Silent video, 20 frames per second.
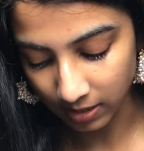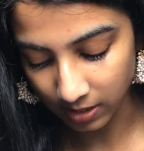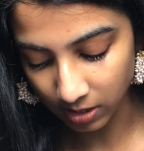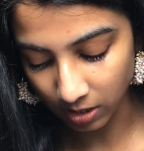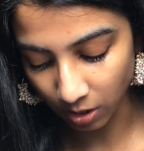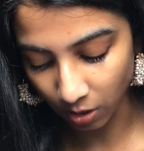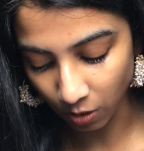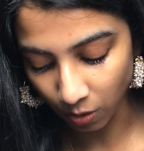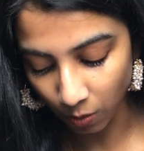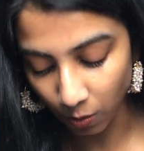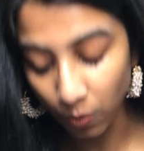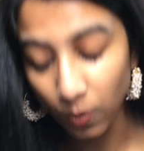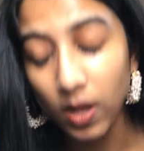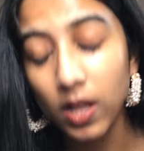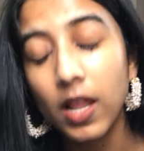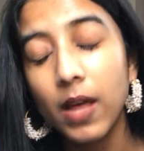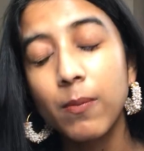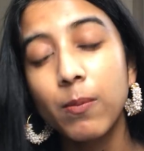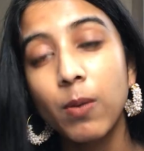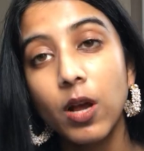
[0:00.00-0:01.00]
So, well,
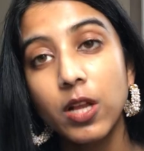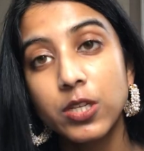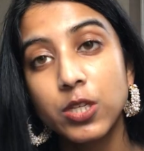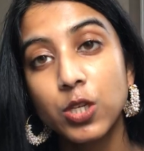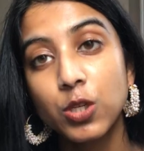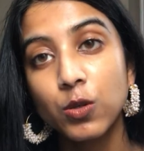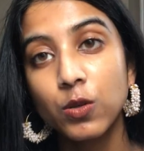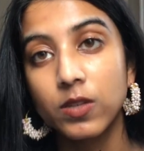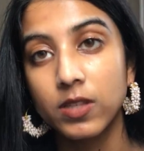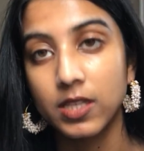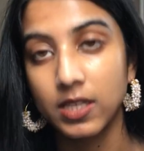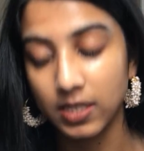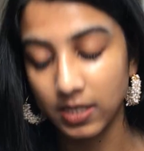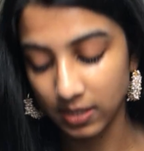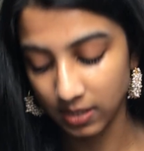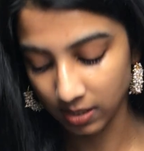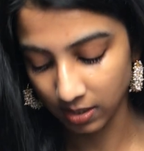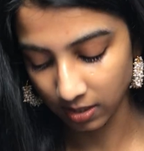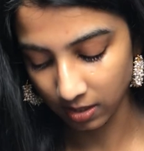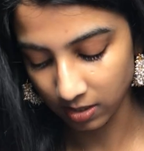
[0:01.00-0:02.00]
I bought 2 of
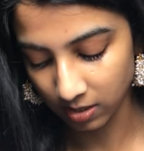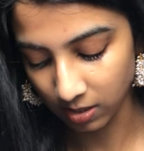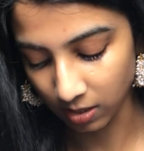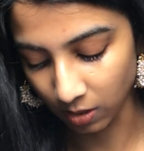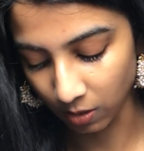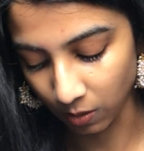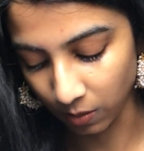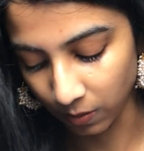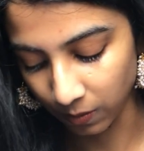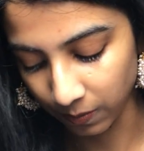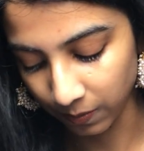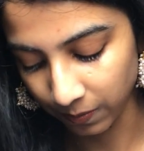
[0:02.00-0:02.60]
these, so